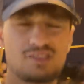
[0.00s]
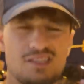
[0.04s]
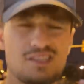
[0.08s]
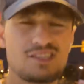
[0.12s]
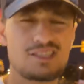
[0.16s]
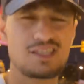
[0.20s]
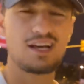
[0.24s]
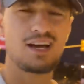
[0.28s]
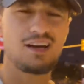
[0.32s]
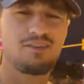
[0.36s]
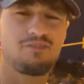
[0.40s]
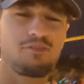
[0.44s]

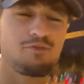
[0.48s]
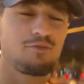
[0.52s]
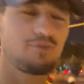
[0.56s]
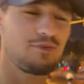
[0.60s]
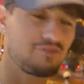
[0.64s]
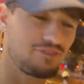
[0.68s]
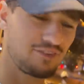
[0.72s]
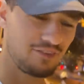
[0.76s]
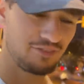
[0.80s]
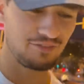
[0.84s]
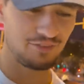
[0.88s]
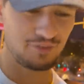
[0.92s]
still haven't went
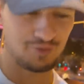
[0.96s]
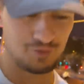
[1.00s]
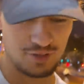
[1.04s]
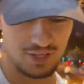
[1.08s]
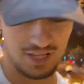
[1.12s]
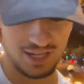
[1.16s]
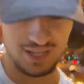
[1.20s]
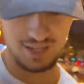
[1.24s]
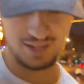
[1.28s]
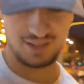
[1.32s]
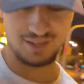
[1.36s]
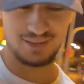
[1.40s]
for food
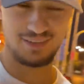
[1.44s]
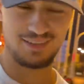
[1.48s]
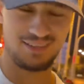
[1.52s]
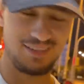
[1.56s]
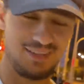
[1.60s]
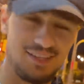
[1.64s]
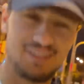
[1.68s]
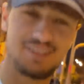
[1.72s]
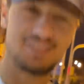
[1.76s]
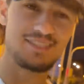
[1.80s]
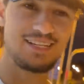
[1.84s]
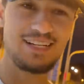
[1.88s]
yet.
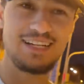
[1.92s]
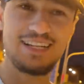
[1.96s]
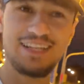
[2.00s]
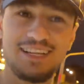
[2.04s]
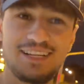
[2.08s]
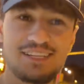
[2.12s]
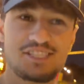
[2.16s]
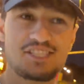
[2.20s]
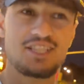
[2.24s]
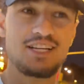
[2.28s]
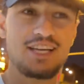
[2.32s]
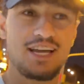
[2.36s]
It's
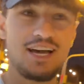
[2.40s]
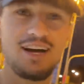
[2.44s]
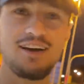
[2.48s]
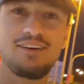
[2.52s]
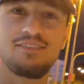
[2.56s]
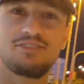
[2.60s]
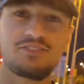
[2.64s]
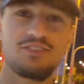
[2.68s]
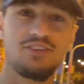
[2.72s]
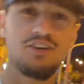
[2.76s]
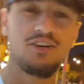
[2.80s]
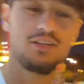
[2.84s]
literally
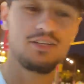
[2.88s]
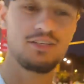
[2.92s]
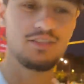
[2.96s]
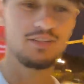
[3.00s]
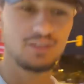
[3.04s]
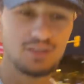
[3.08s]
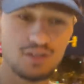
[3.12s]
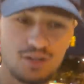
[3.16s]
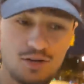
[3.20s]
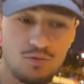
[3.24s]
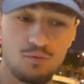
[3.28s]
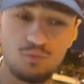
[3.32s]
9:30.
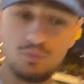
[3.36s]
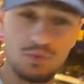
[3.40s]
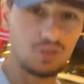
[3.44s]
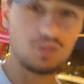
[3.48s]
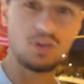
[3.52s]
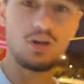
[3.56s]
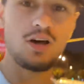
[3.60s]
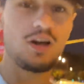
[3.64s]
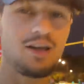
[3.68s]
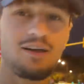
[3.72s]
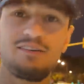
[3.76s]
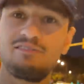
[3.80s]

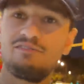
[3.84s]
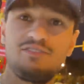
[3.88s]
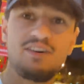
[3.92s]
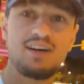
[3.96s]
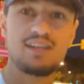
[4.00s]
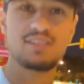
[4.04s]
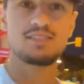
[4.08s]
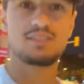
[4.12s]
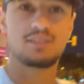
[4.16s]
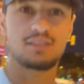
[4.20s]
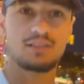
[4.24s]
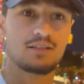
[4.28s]
Wallahi, I'm
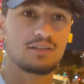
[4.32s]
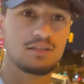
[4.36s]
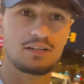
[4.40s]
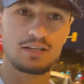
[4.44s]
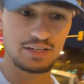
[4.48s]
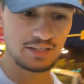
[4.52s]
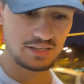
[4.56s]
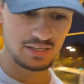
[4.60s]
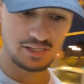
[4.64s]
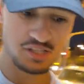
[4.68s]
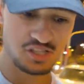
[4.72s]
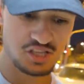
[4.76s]
fasting,
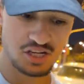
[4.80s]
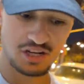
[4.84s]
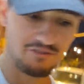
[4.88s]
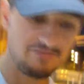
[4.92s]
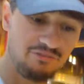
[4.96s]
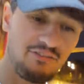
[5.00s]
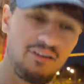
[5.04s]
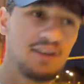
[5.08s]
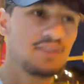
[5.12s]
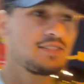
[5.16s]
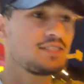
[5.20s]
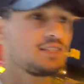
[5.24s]
like legit
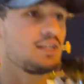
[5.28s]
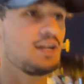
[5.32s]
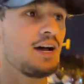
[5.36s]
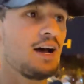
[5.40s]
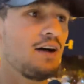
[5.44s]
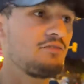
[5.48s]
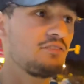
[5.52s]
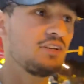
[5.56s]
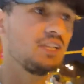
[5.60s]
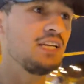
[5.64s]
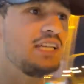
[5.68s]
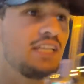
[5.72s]
fasting. I
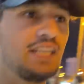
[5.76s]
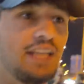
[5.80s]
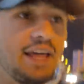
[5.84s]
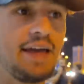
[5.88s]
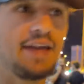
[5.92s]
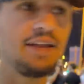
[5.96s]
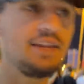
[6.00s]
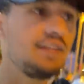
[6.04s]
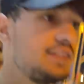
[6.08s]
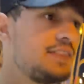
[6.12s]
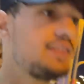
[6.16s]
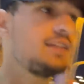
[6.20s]
haven't eaten
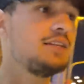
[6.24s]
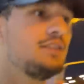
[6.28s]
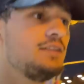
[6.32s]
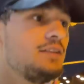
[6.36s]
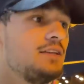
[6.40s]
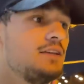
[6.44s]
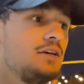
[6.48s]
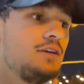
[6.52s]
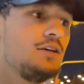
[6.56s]
anything.